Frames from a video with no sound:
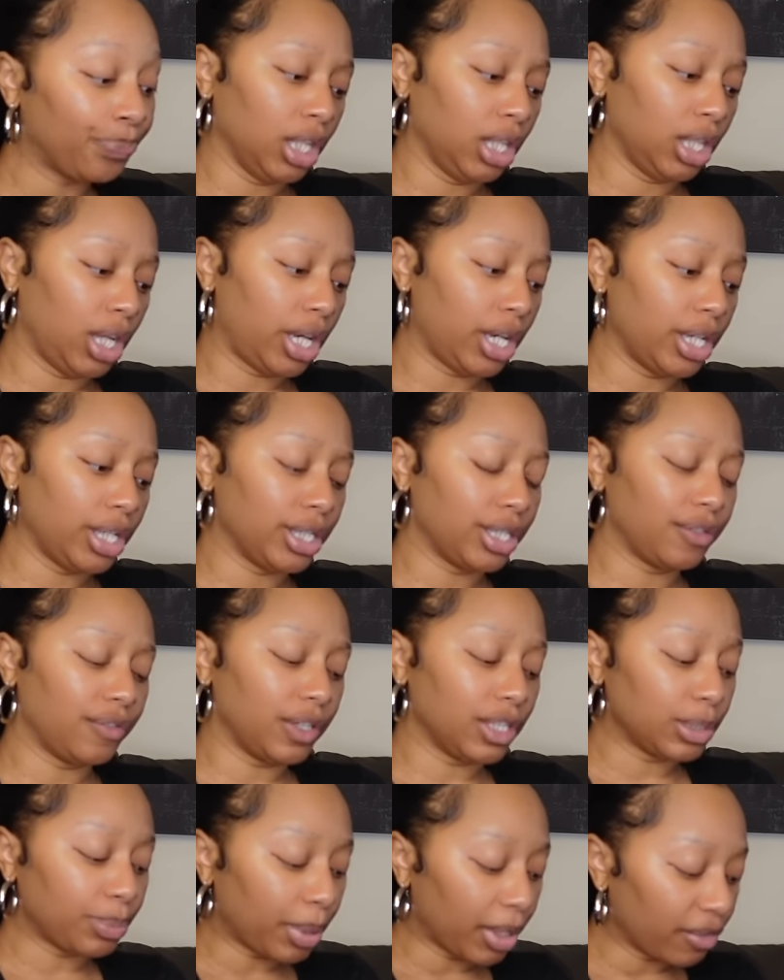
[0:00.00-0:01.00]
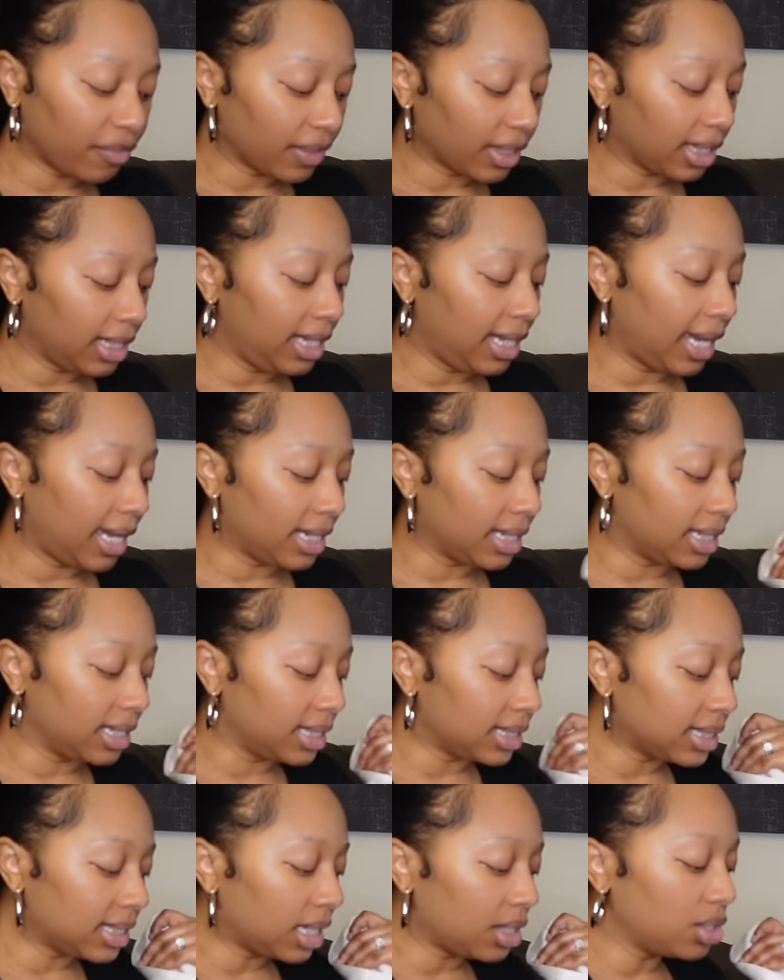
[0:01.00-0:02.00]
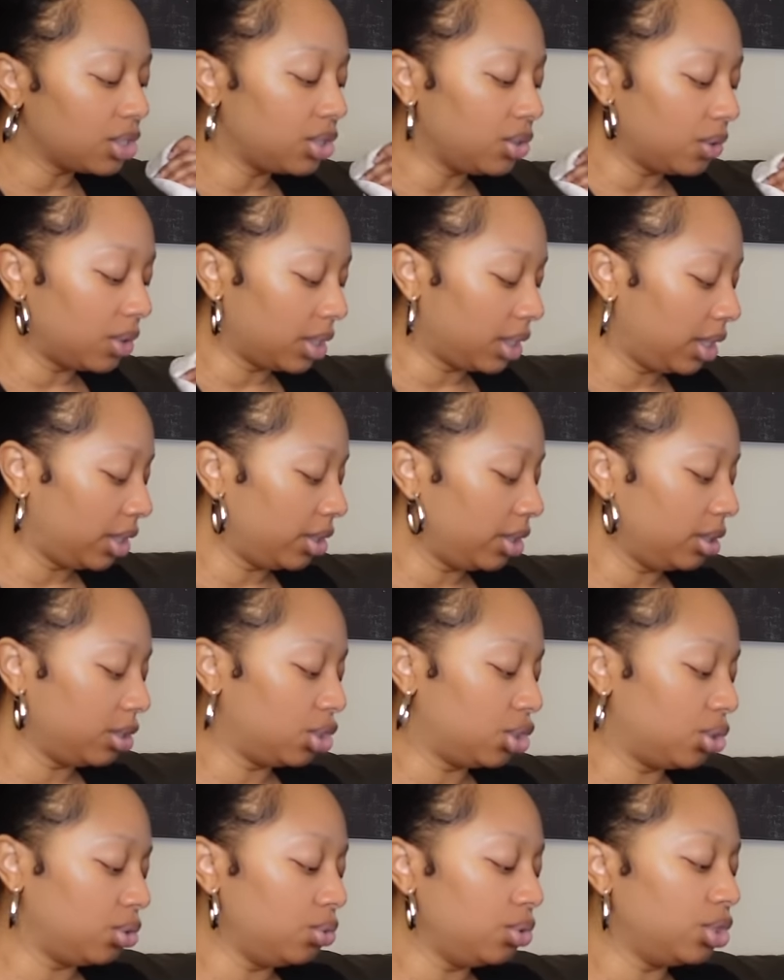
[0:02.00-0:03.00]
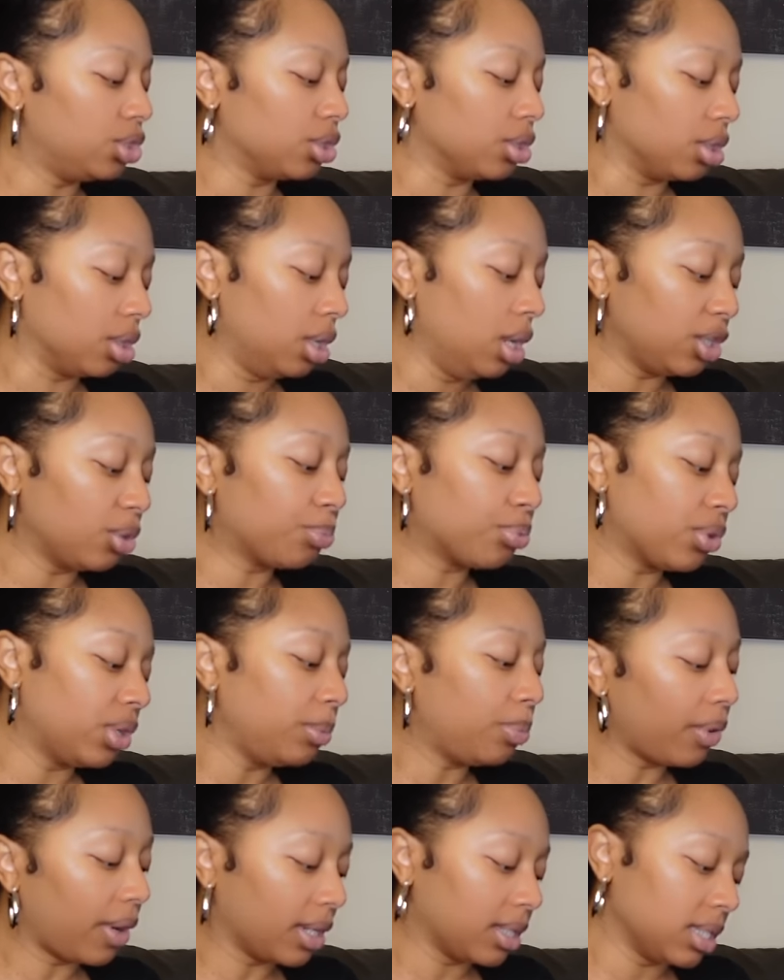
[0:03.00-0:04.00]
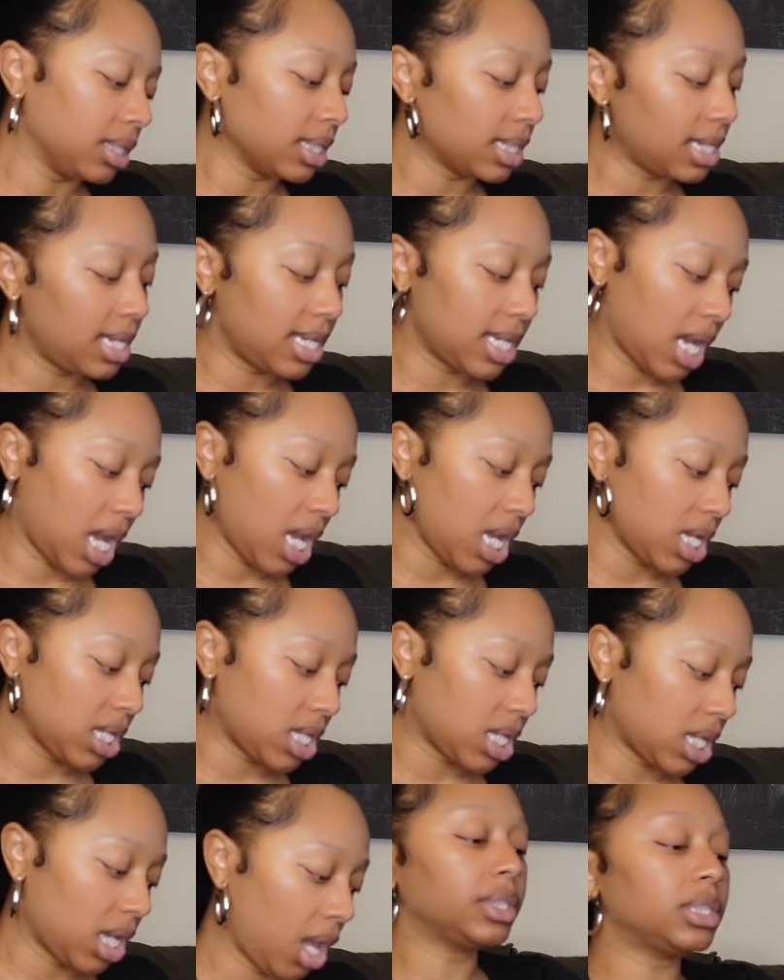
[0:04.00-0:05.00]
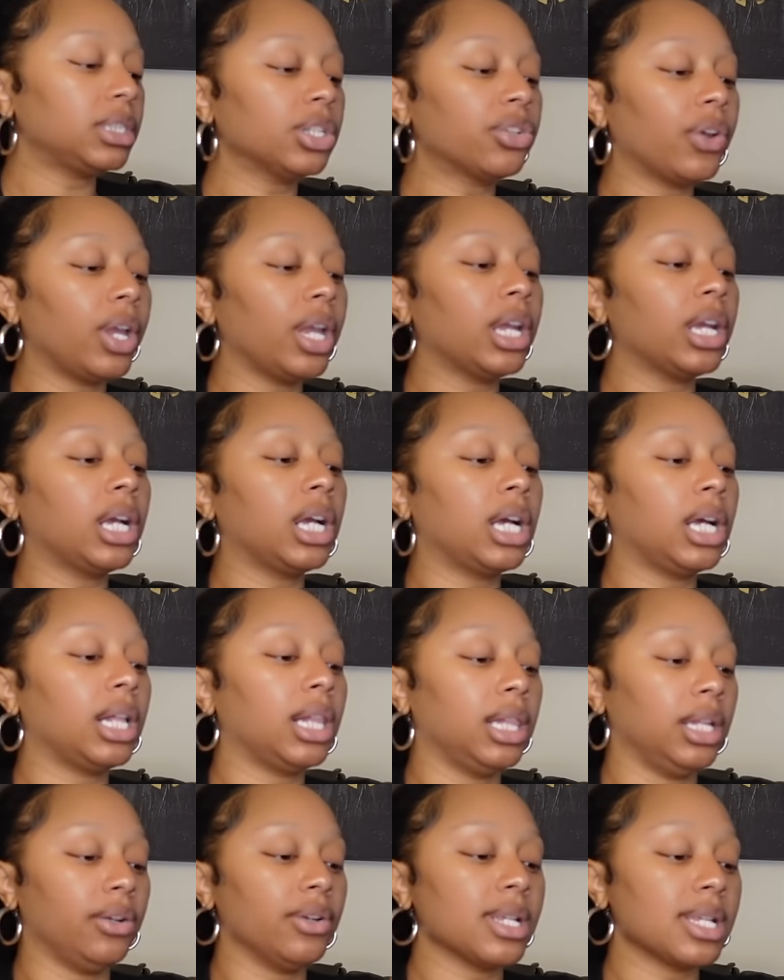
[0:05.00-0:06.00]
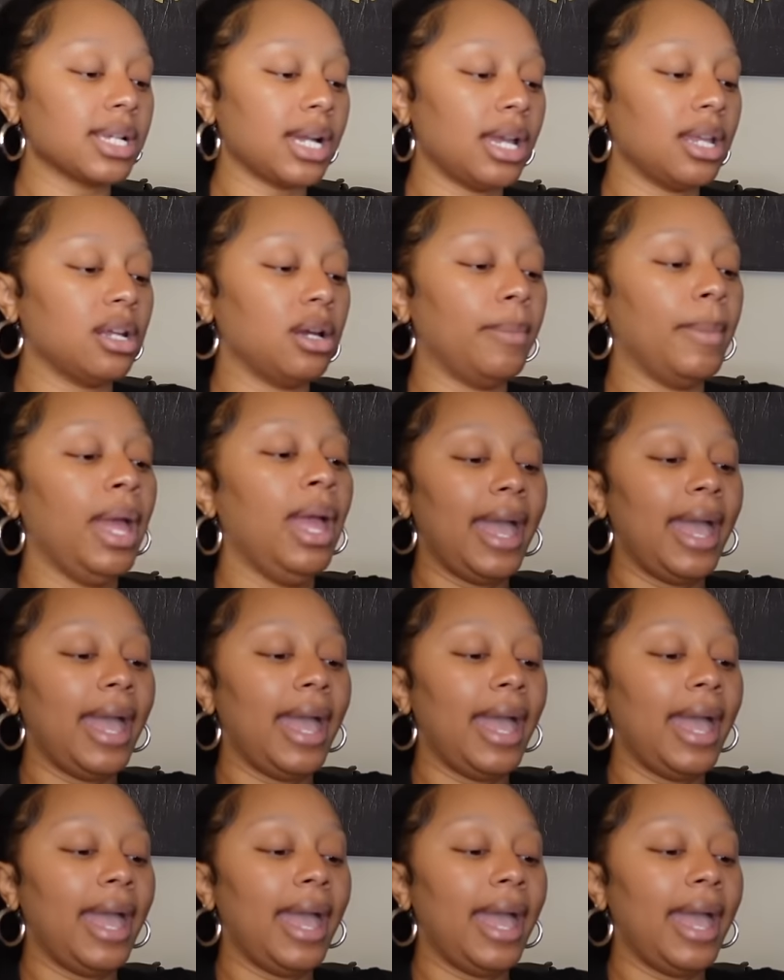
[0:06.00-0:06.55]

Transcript: The large fits perfectly and it tells you on here to choose your, your pre-pregnancy size. It's a great clearance item.